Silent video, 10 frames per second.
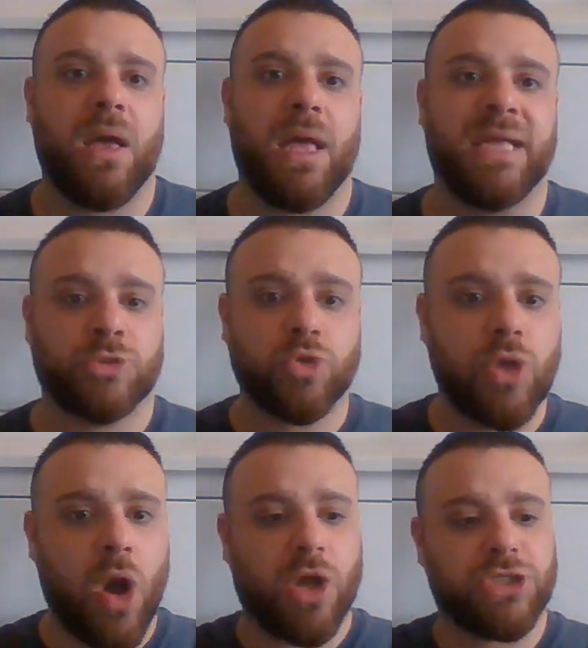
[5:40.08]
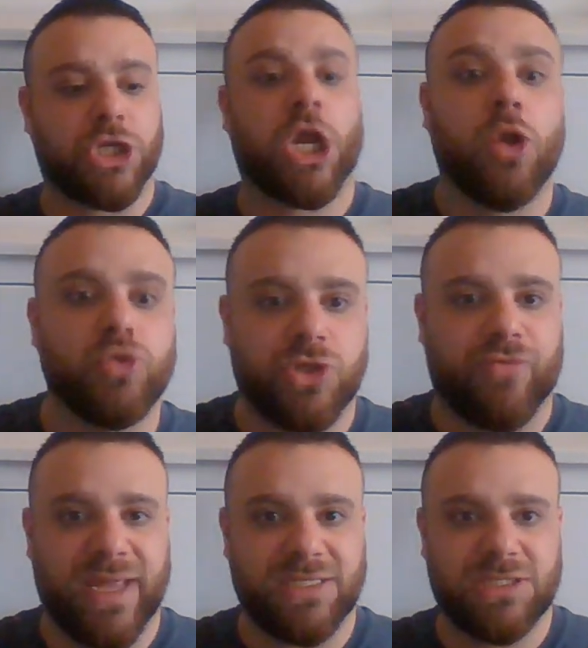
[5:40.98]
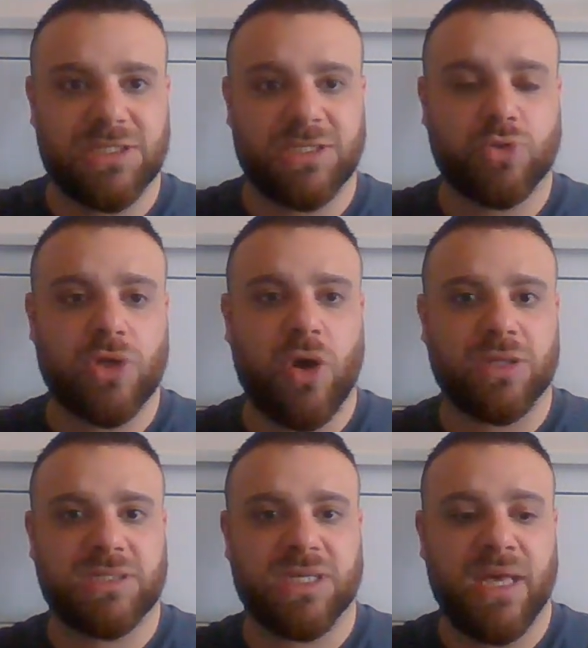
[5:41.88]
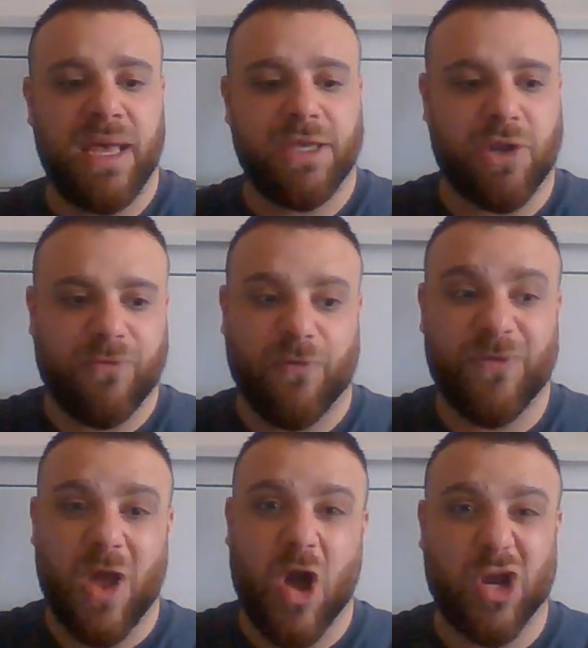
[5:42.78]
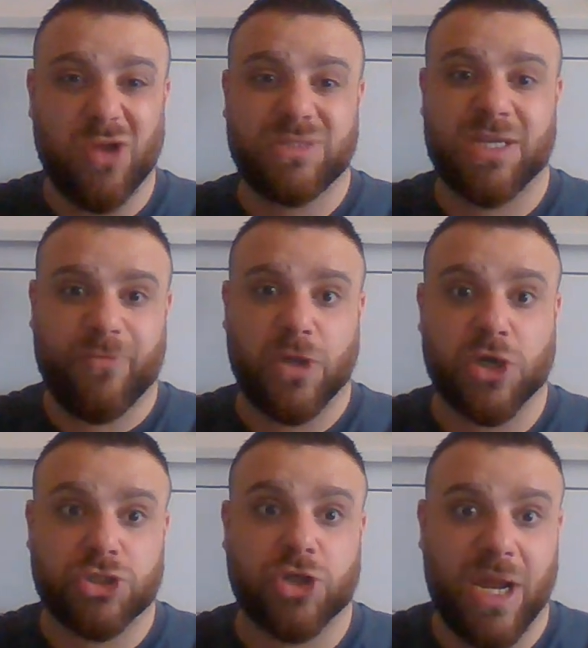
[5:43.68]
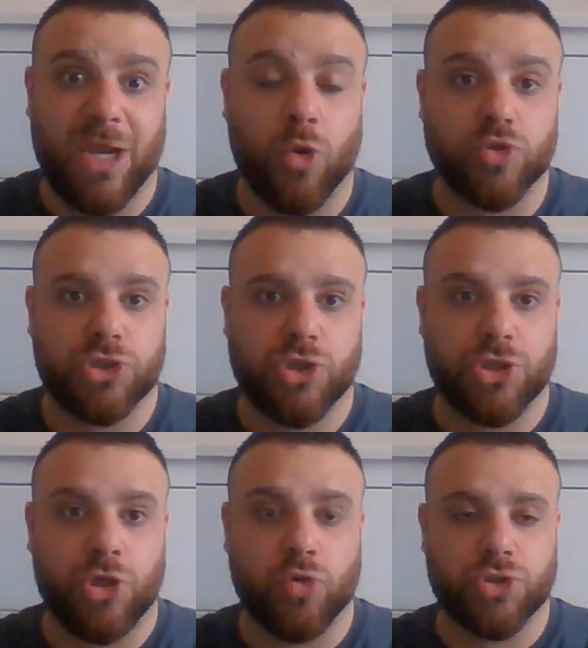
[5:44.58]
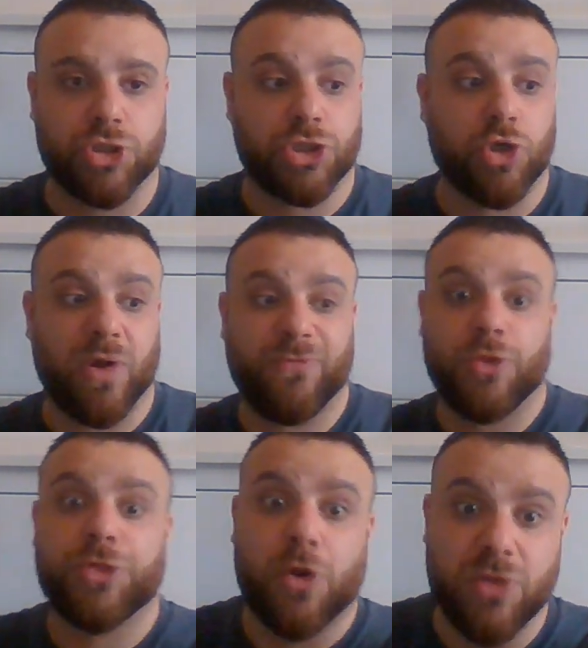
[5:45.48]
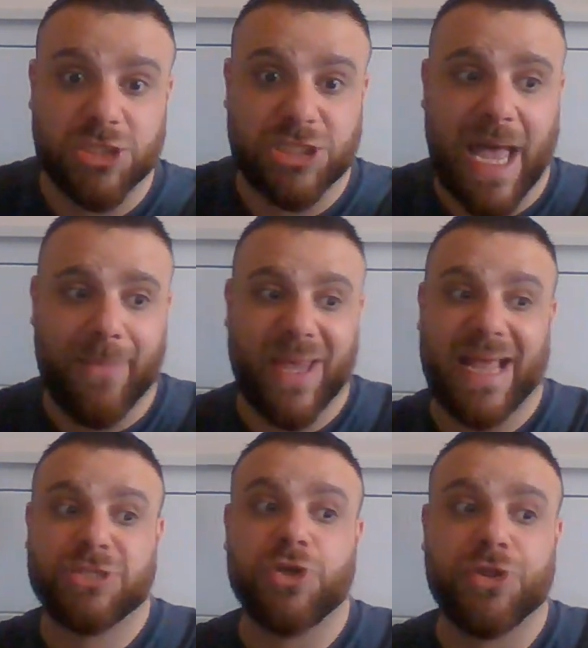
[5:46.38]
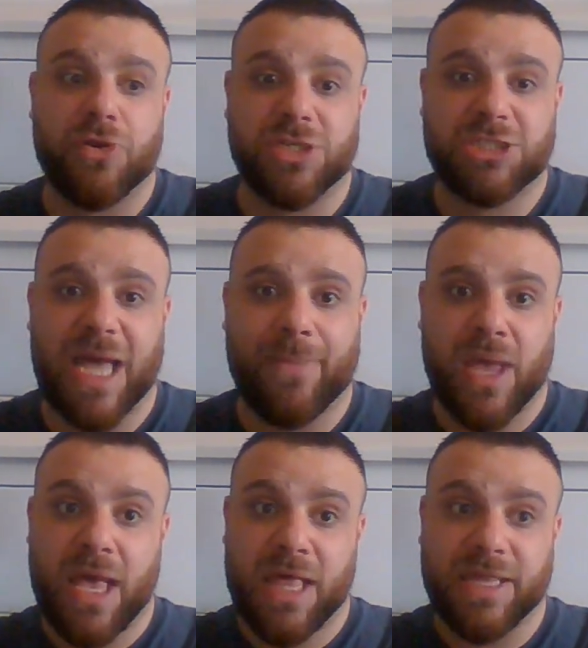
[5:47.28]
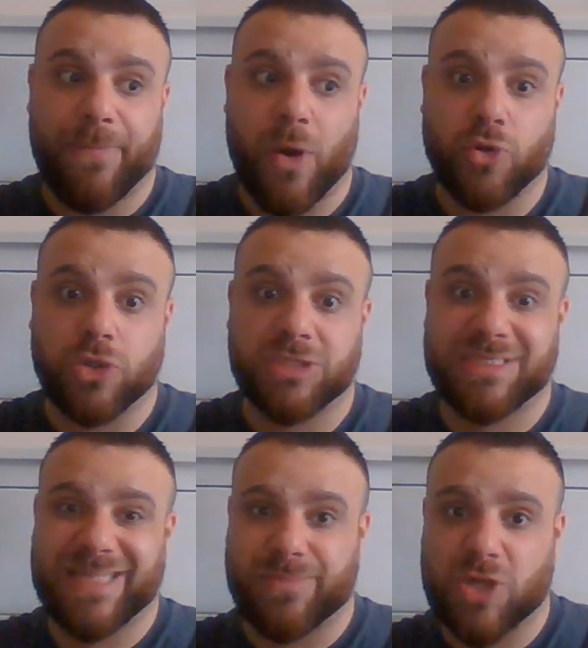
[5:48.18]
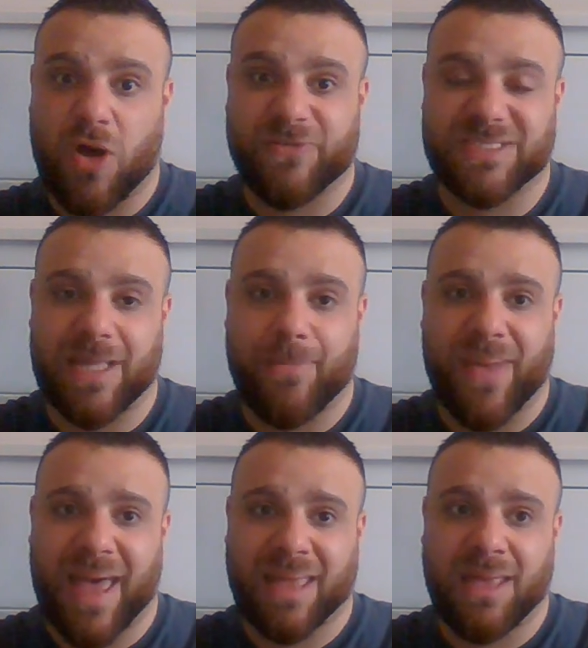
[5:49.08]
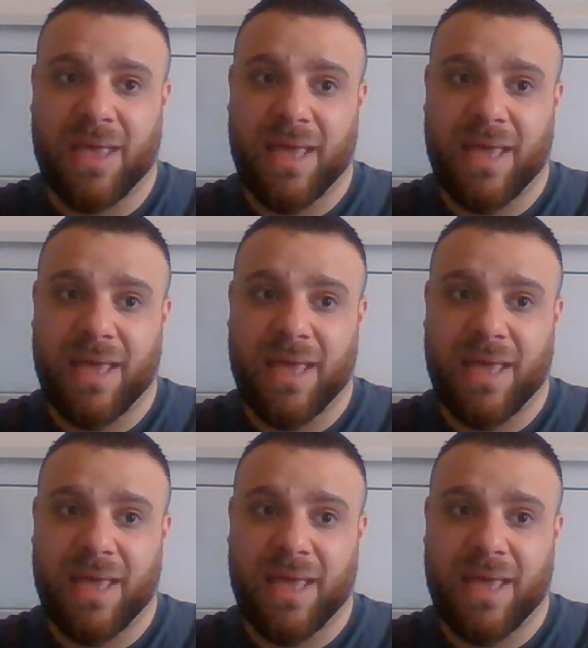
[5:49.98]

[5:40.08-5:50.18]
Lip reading: it's also harder to close the range. It's also harder to, if your feet aren't close enough when you're going to try and launch your shot. If you throw the jab, and as you throw the jab, the opponent steps half a step back,